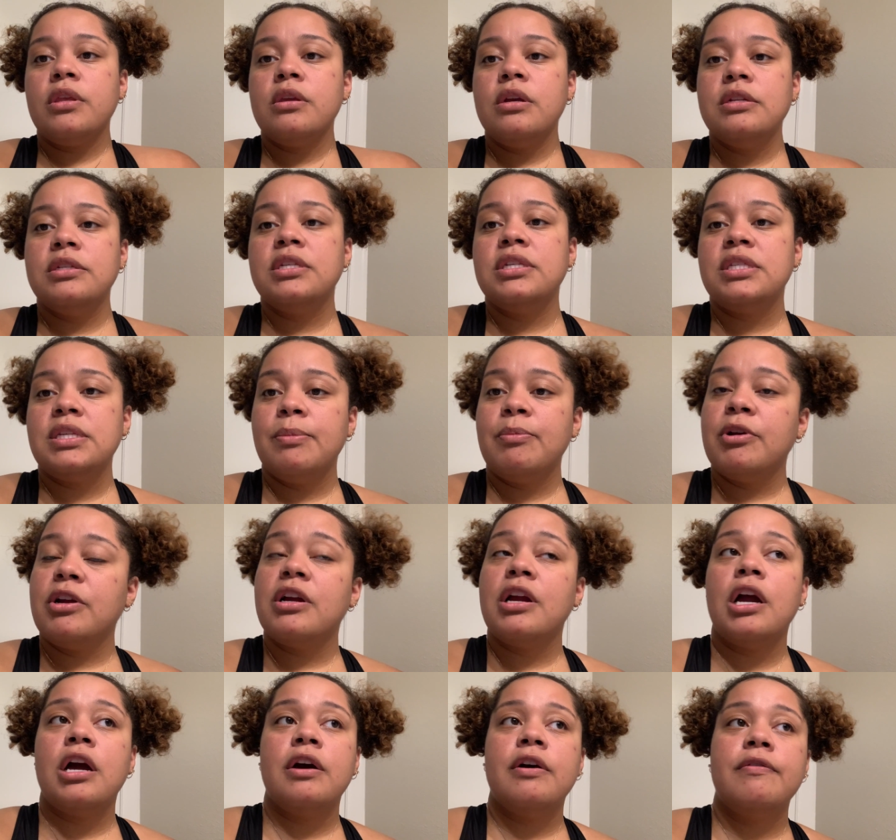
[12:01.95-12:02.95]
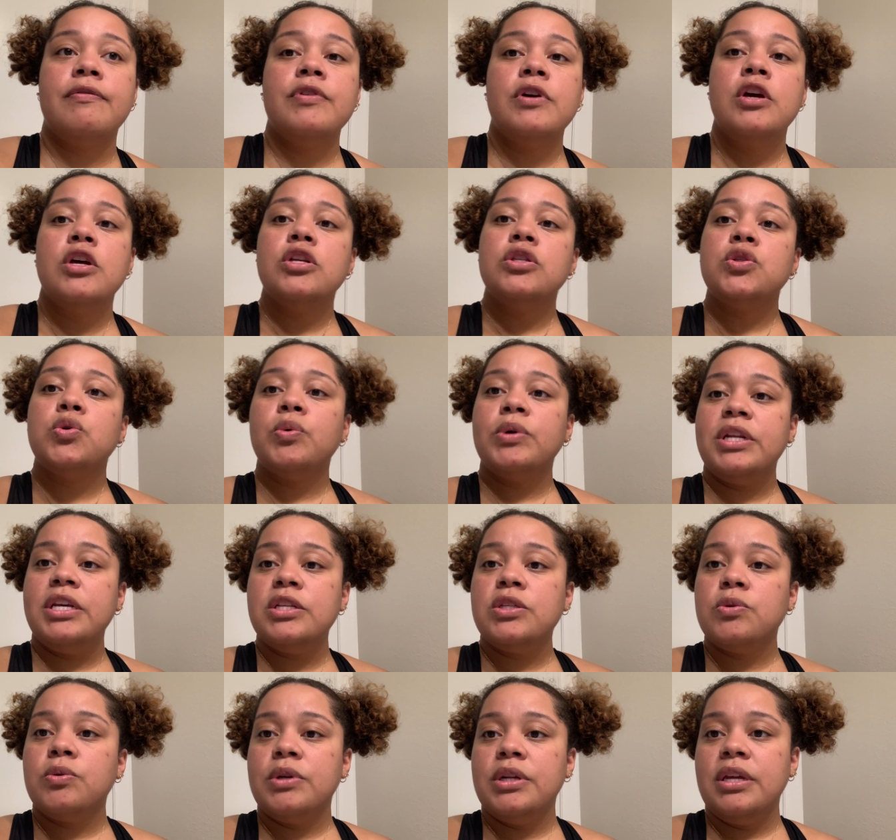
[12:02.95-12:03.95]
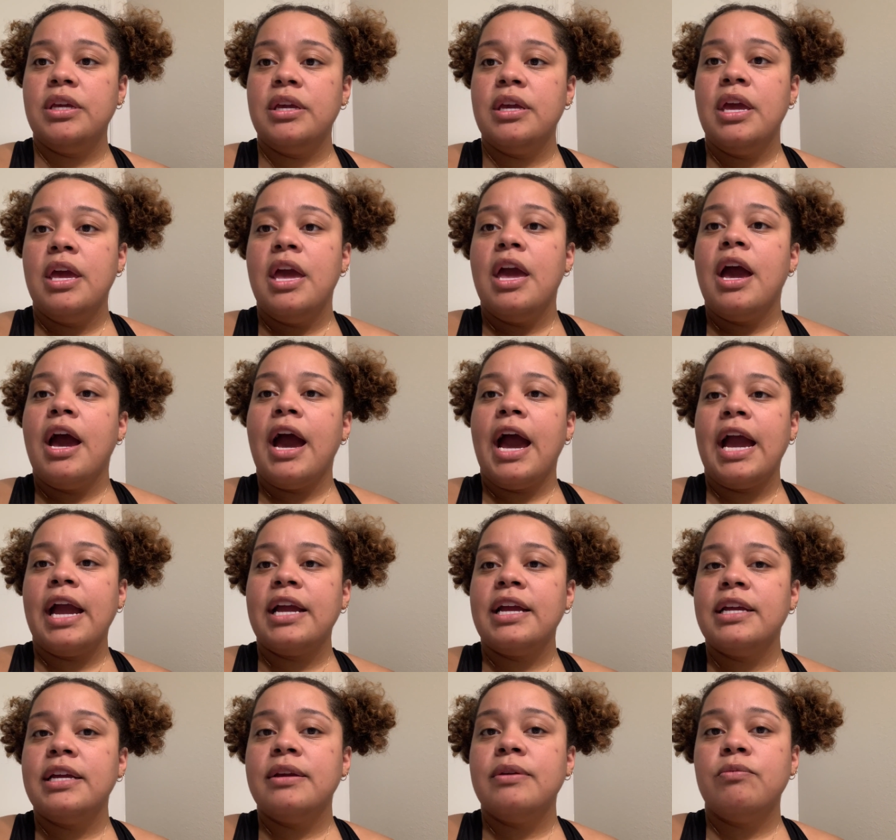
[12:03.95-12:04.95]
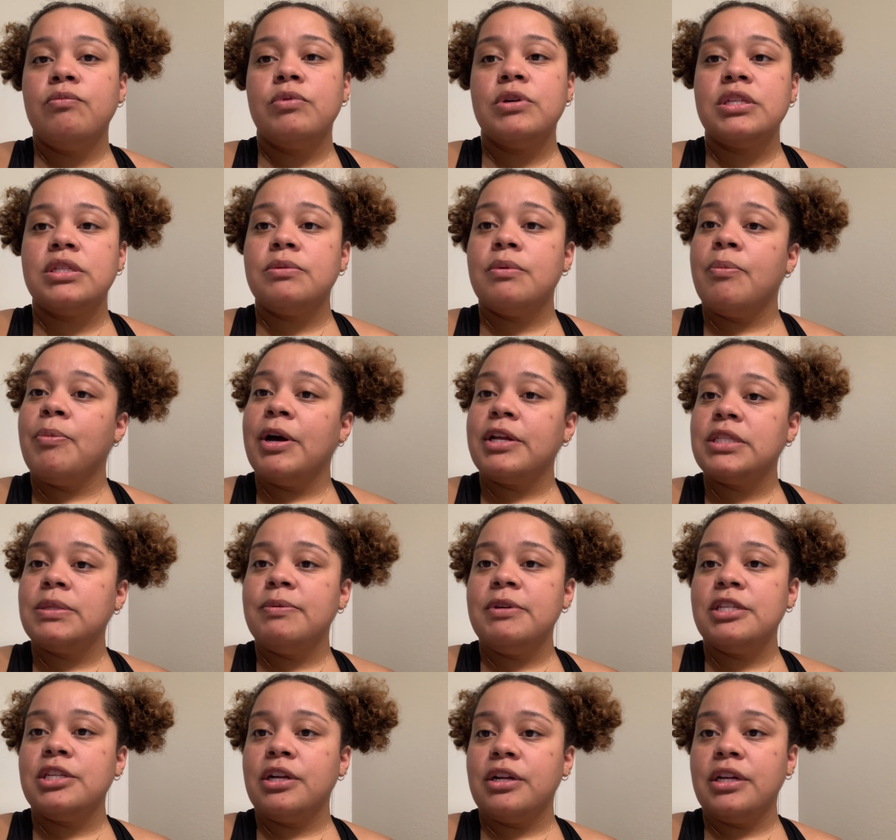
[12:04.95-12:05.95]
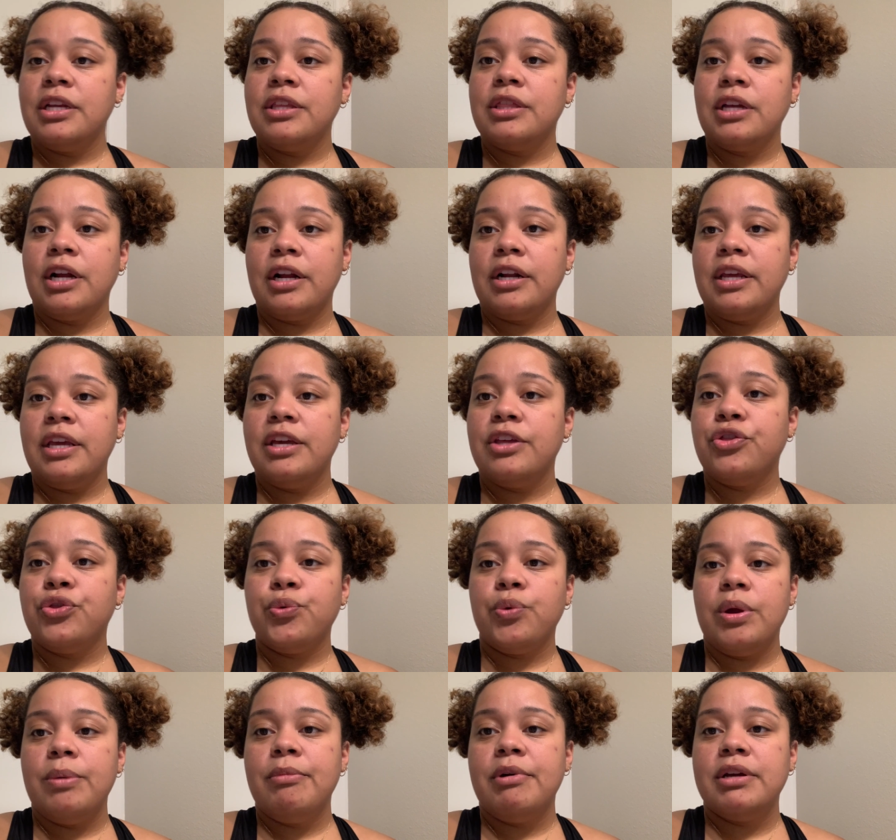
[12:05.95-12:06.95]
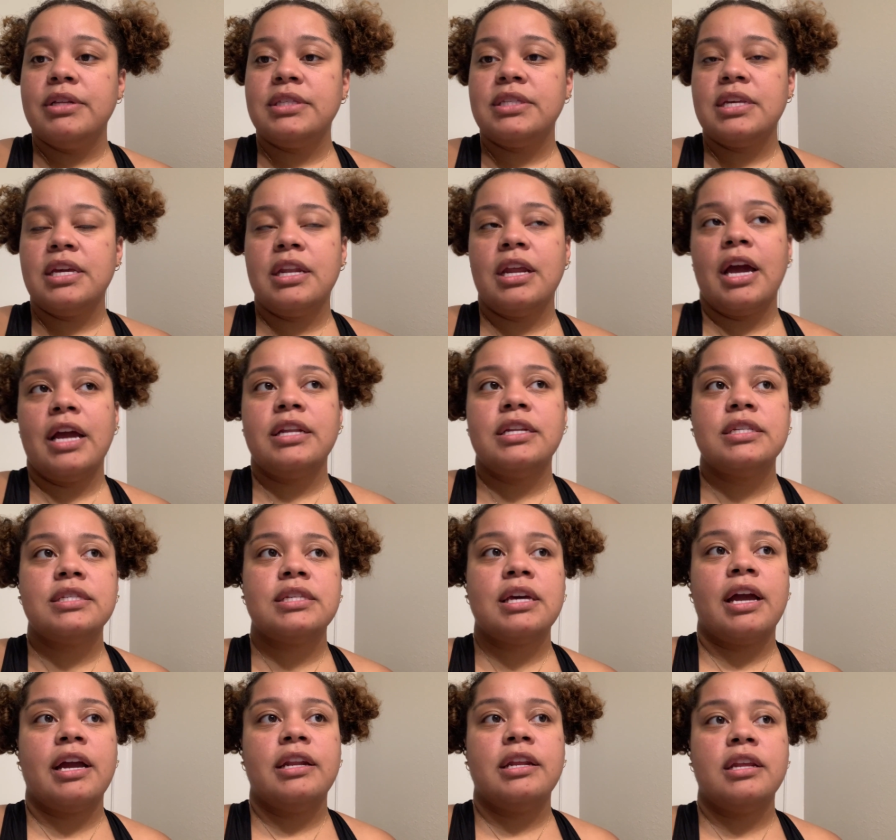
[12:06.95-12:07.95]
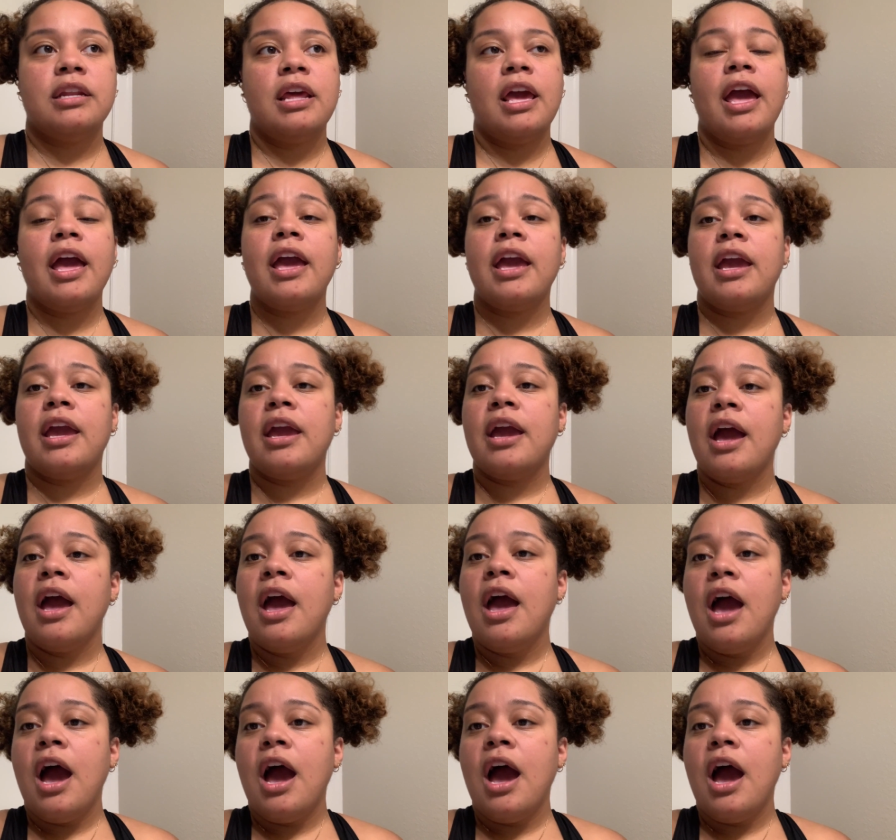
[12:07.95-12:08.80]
December of 2020, I was about to be turning 30 in 3 months, and I decided, hey,